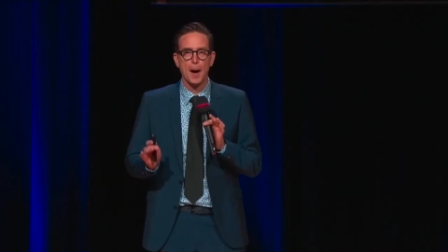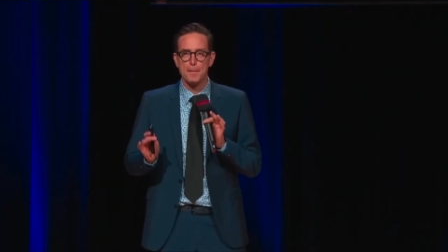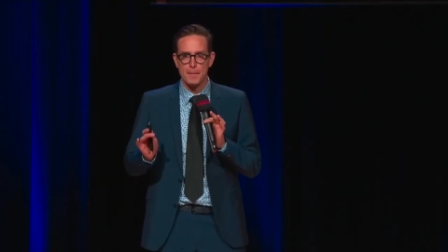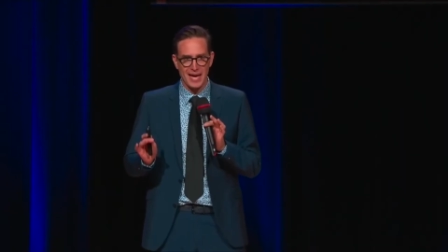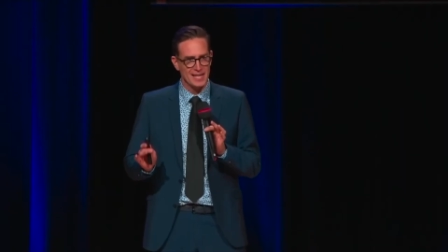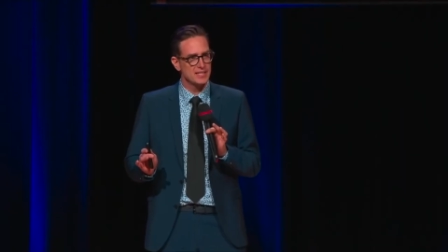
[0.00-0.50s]

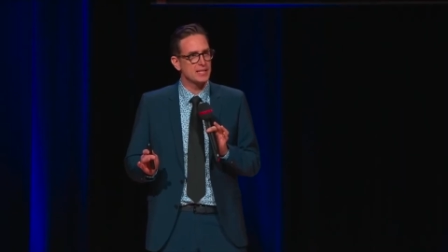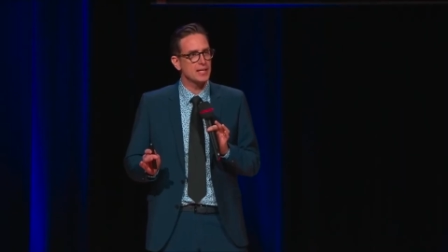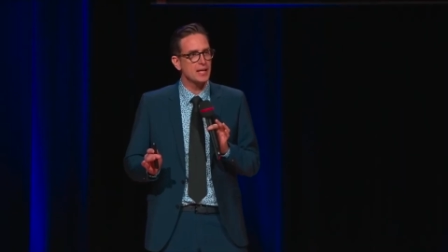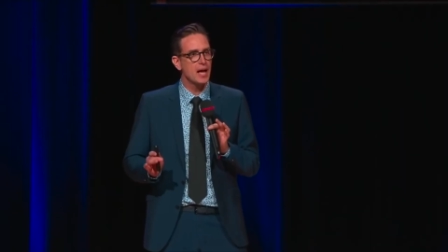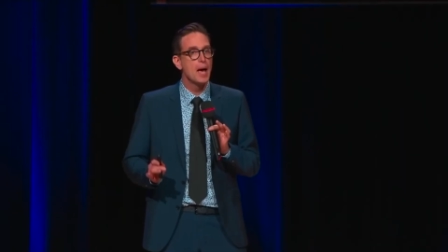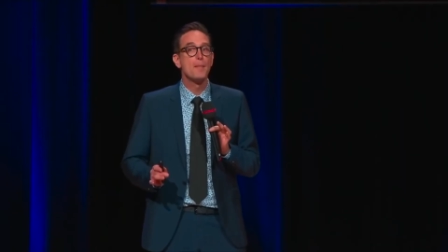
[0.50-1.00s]

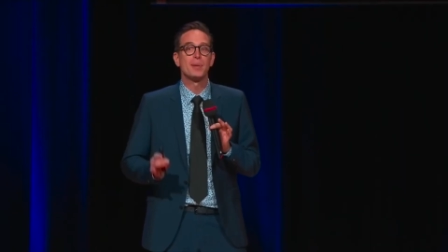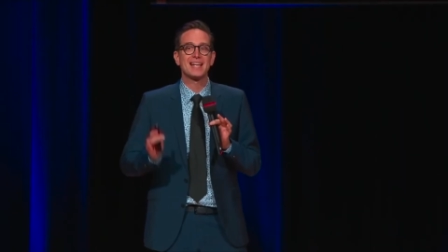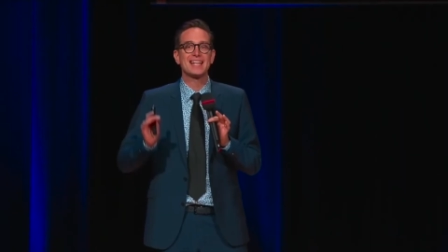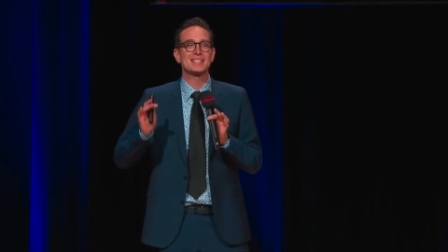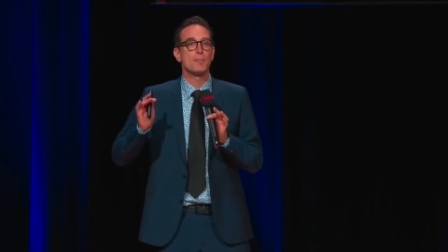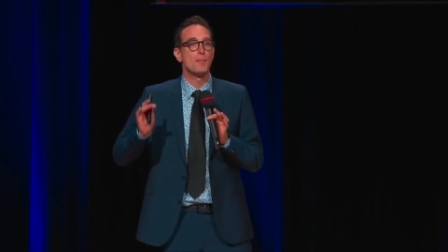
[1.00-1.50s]
amazing, but it
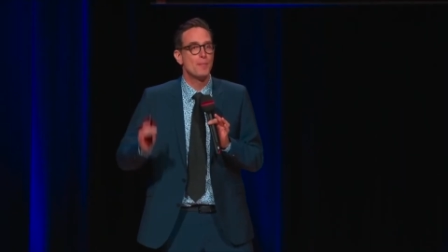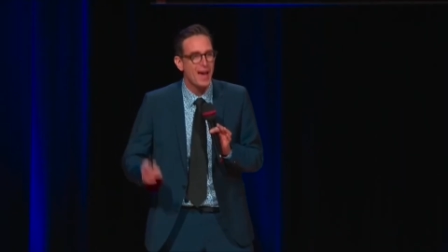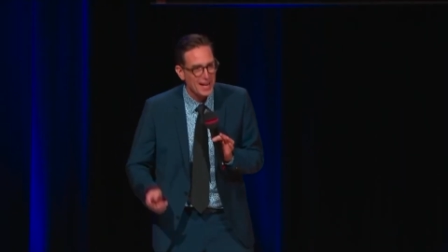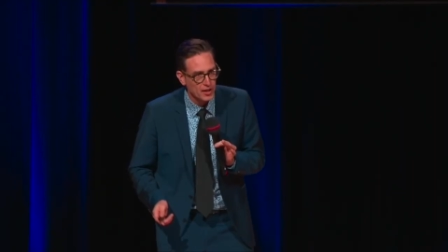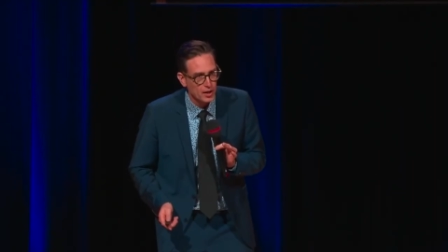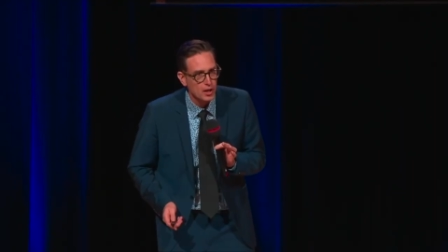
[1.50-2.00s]
gets
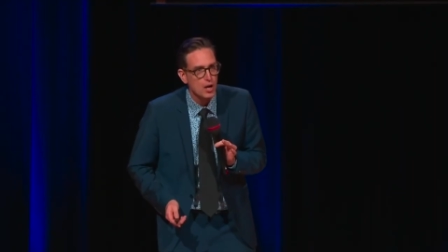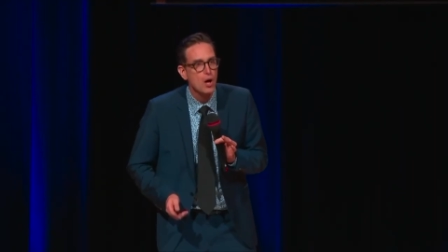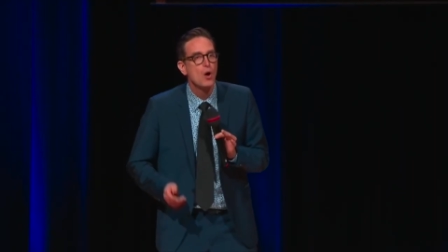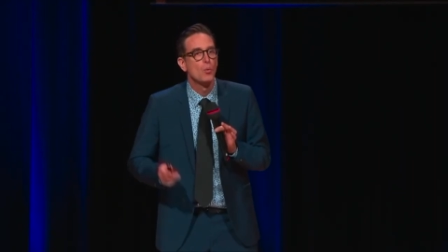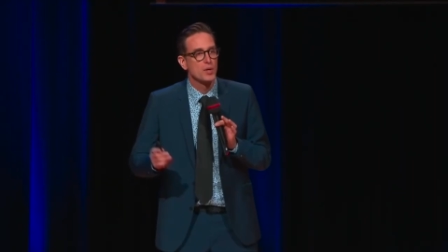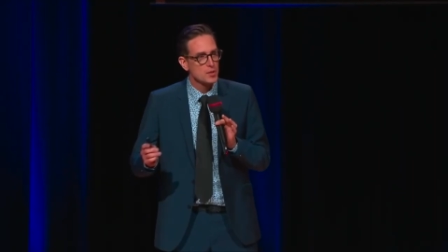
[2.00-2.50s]
better
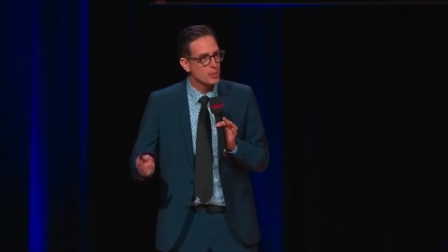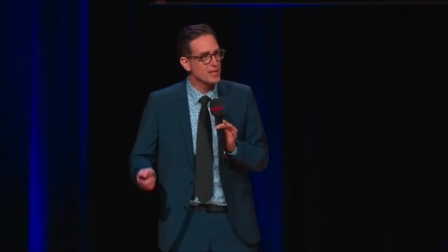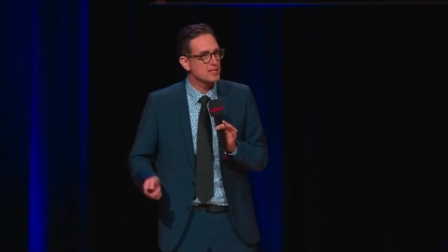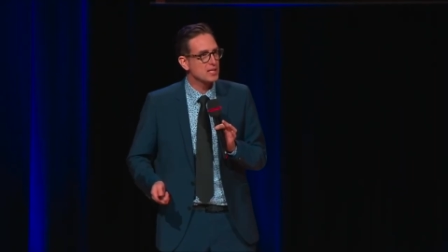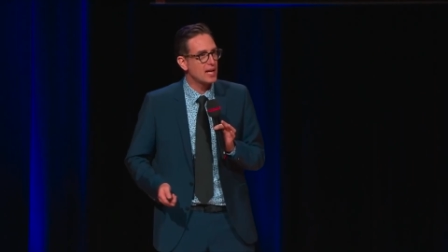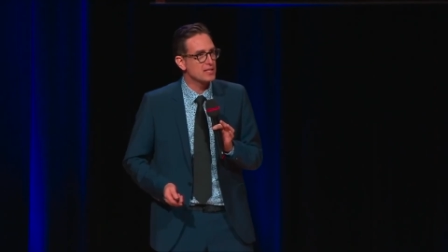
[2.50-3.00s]
when you bring
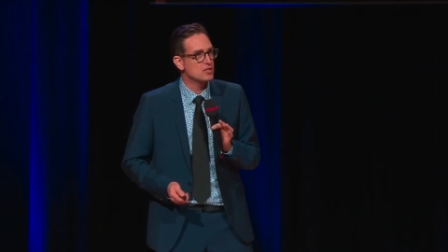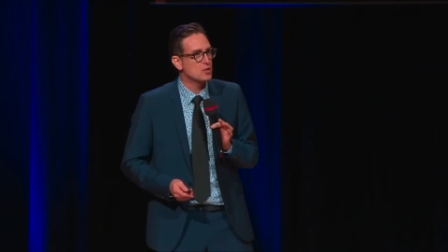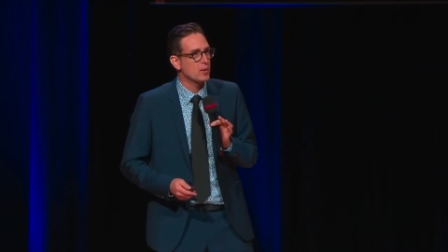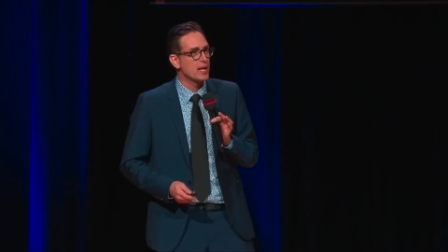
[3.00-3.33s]
science to